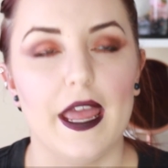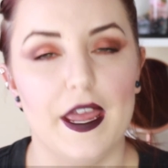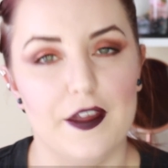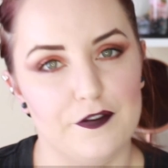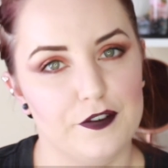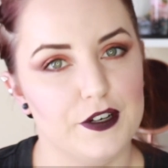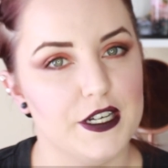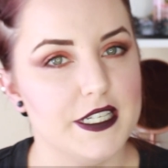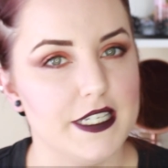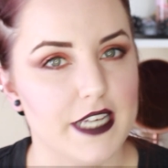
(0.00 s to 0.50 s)

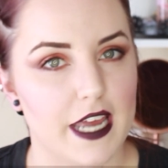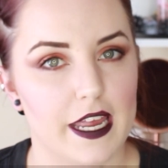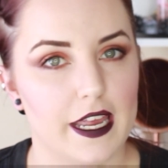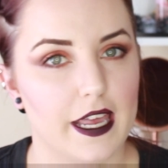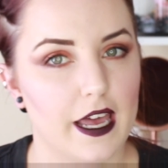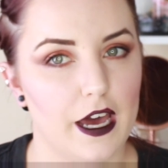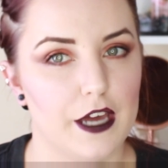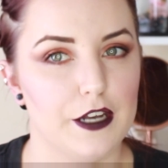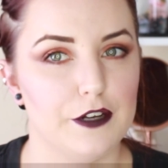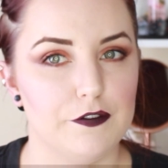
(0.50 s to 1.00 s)

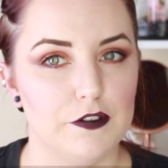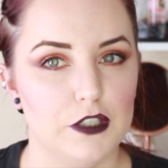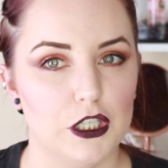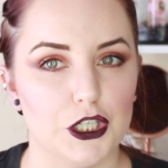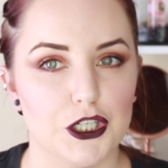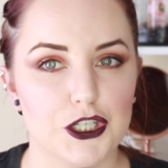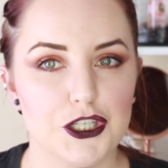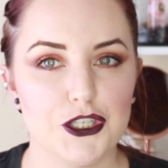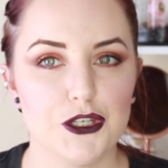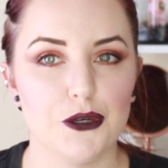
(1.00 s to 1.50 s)
everyday kind of
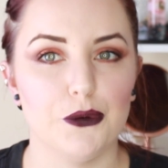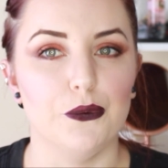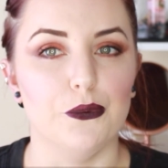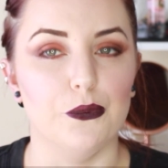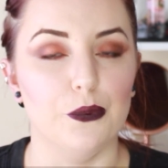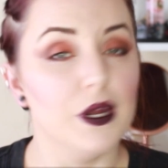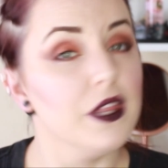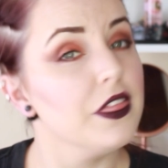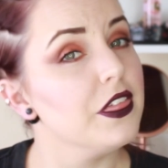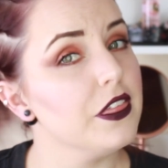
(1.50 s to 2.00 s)
looks
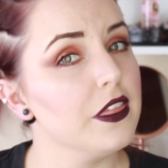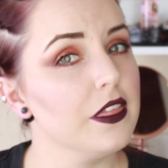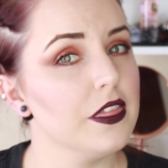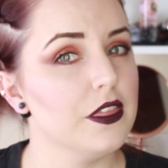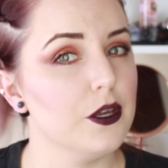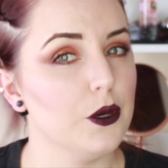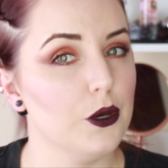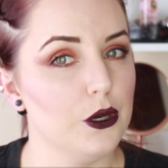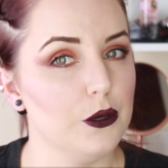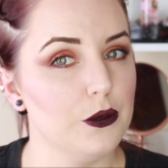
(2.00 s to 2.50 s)

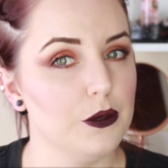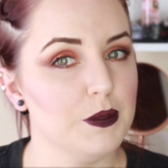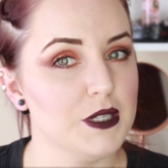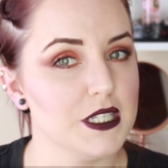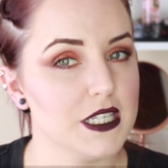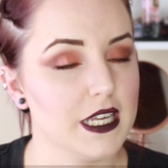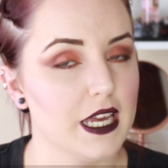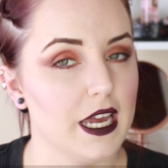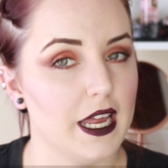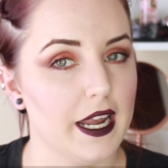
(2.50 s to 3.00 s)
with the
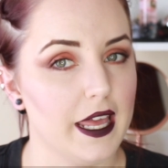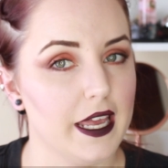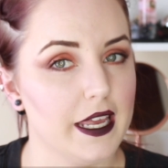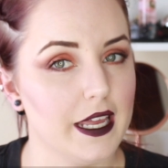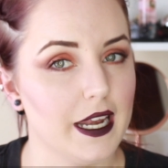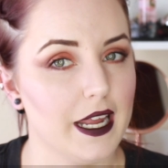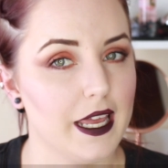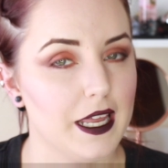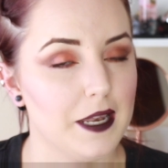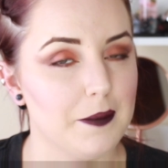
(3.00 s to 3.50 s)
Urban Decay
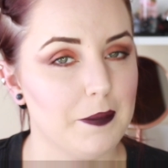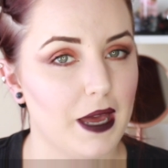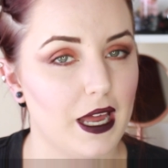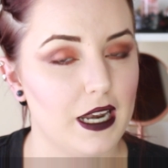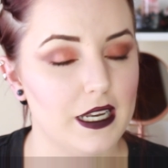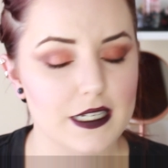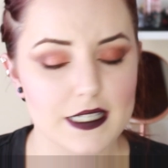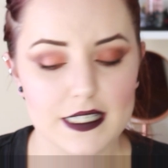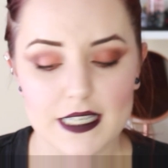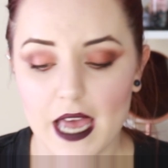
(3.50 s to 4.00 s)
Naked Heat
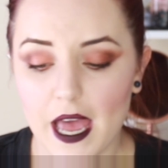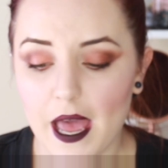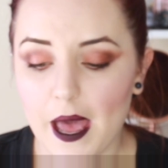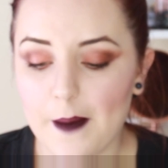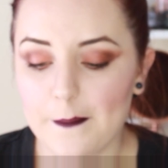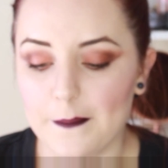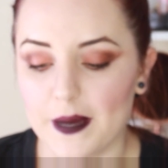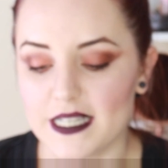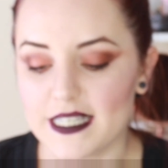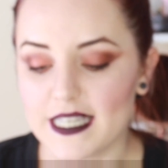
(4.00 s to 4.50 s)
palette,
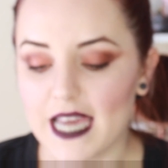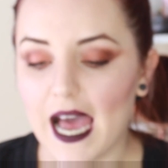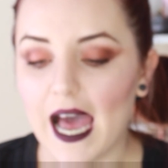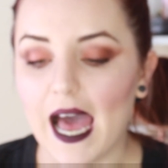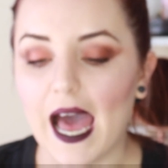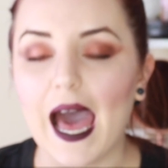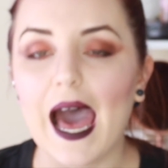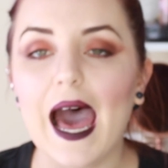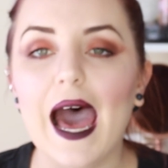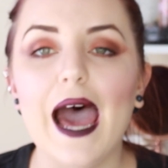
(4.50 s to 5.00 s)
but
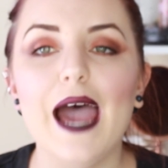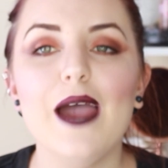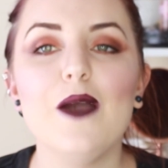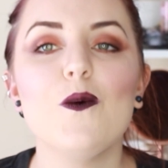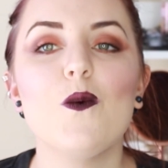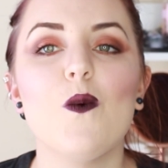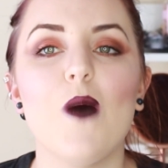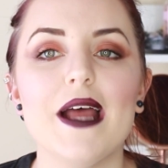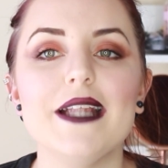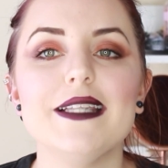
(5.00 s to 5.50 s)

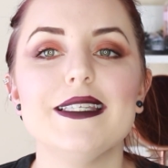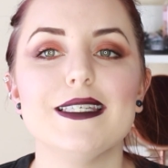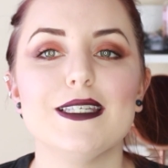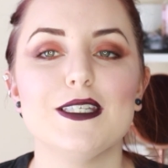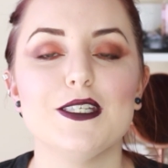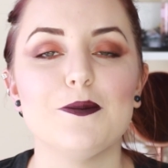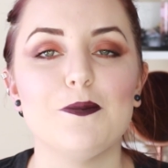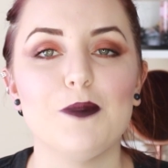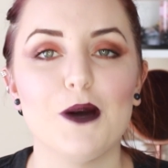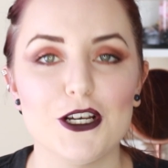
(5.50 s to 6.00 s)
I
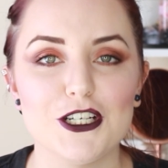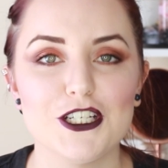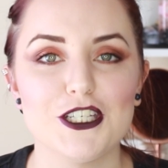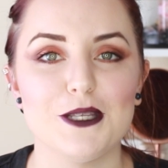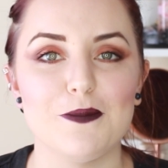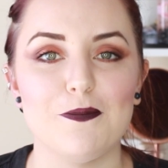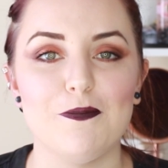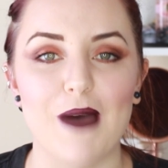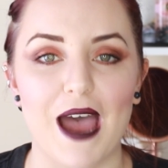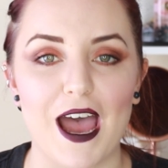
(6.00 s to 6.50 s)
wanted to push
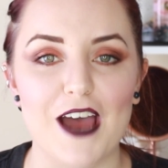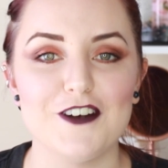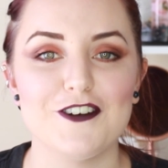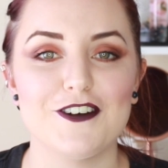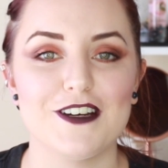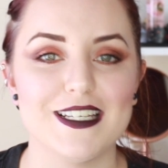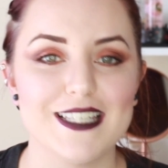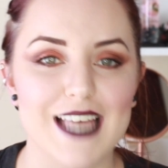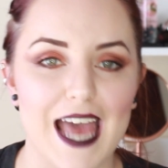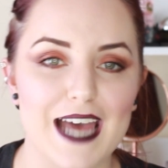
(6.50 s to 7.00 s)
the
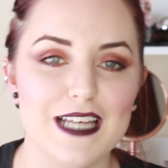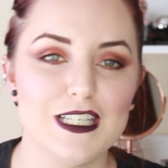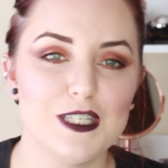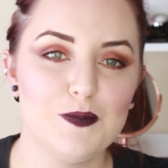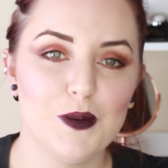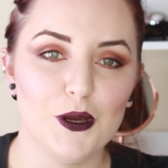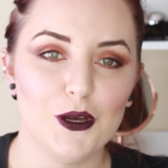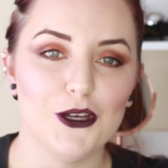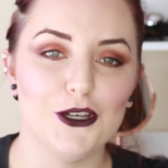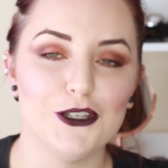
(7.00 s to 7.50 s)
boundaries as
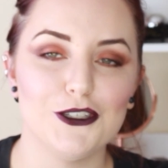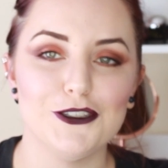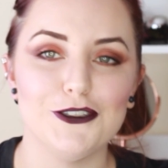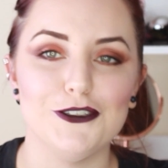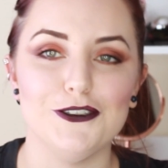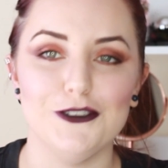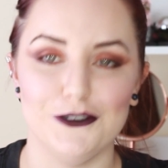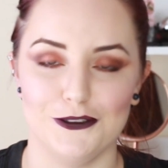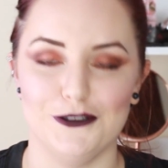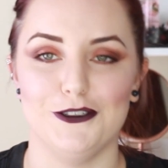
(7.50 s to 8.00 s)
per
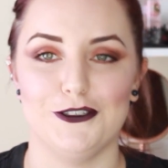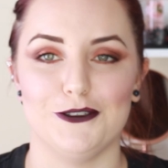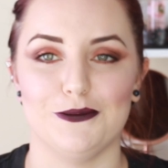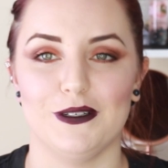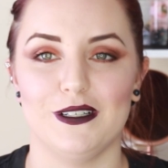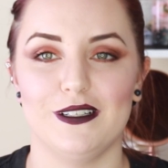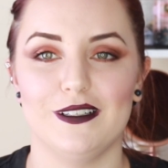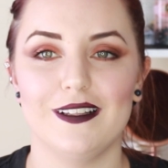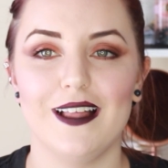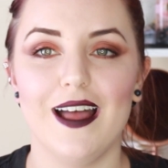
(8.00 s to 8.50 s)

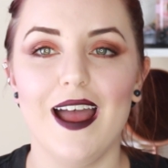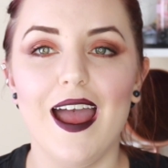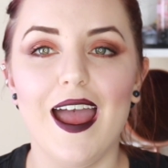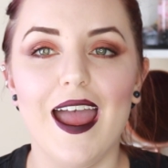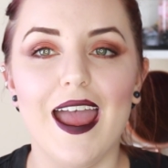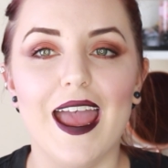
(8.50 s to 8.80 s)
usual.